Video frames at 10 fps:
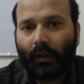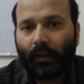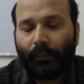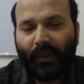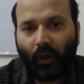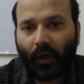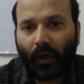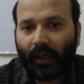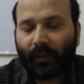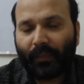We
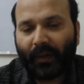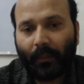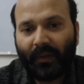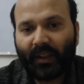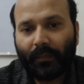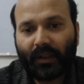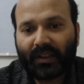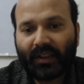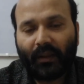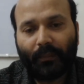all are familiar with the
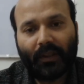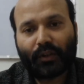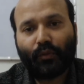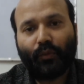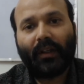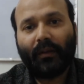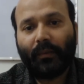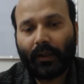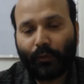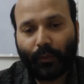syllabus,
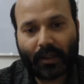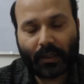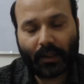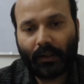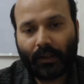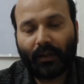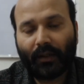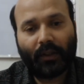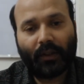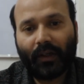whatever question that
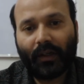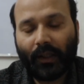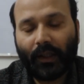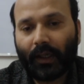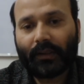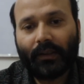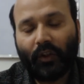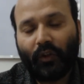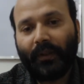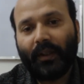was already asked in
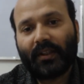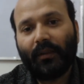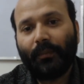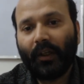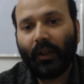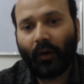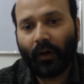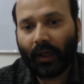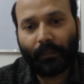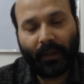the UPSC, we
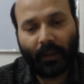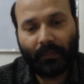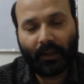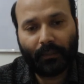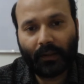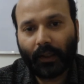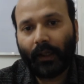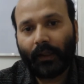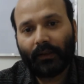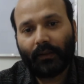all are familiar with
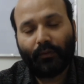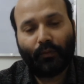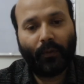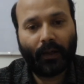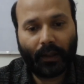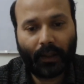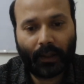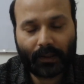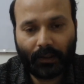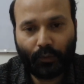that, what
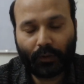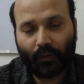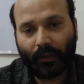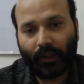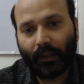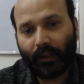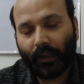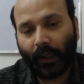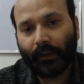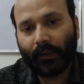asked in 2018,
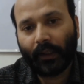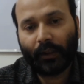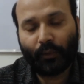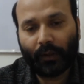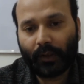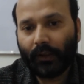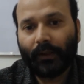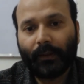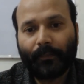19 and 20.